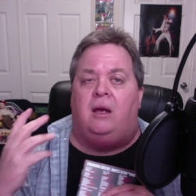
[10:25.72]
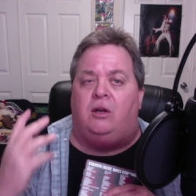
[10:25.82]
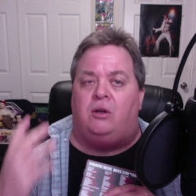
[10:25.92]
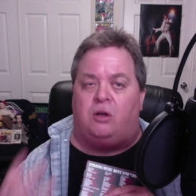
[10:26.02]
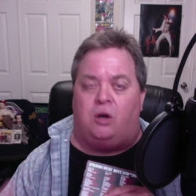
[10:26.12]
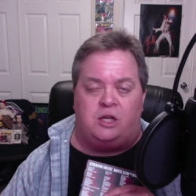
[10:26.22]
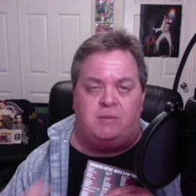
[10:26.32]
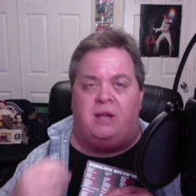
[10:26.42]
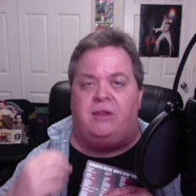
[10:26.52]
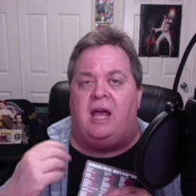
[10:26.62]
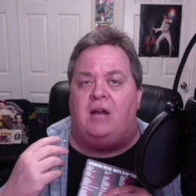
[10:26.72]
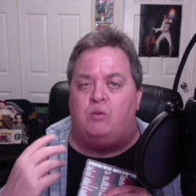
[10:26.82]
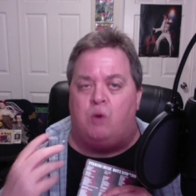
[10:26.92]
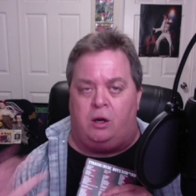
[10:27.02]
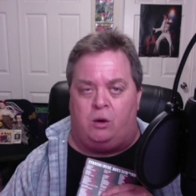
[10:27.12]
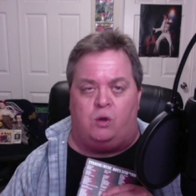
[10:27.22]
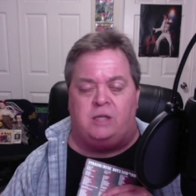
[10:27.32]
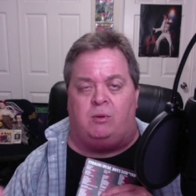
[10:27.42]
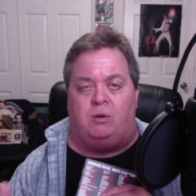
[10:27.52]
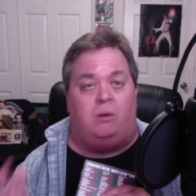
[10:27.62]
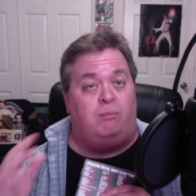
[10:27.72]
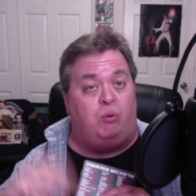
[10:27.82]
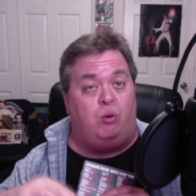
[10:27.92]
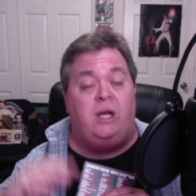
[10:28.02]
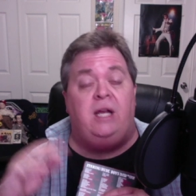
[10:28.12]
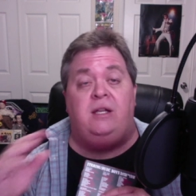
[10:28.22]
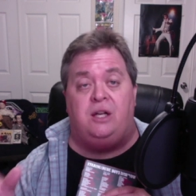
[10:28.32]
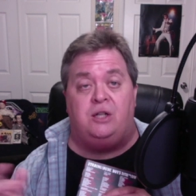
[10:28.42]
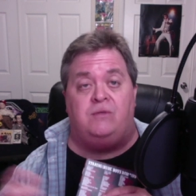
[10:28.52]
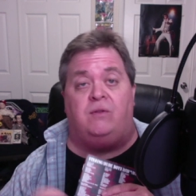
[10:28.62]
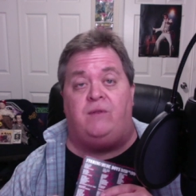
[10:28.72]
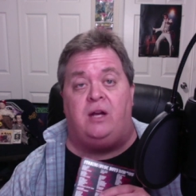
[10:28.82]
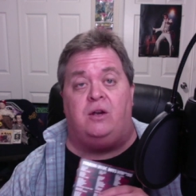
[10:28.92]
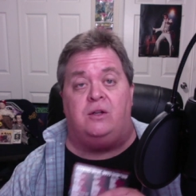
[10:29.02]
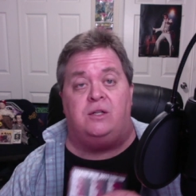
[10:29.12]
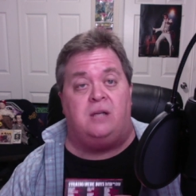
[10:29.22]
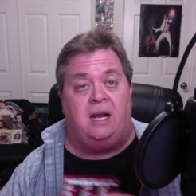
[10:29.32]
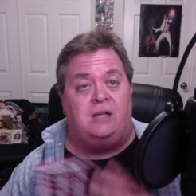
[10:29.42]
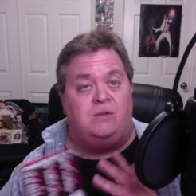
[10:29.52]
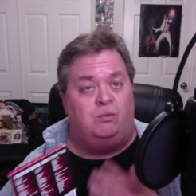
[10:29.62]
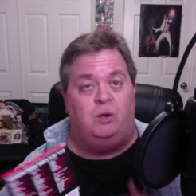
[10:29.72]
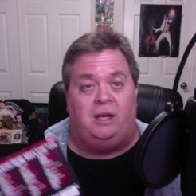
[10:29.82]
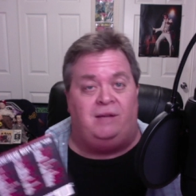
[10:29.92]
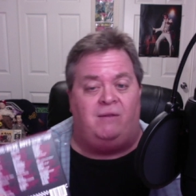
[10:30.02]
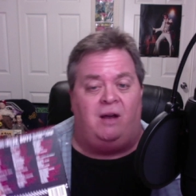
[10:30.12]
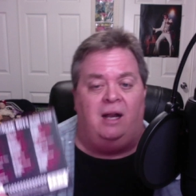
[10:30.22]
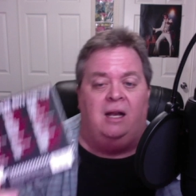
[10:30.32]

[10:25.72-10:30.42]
Curt Smith and Roland Orzabal, pre Tears for Fears, and it's really fun.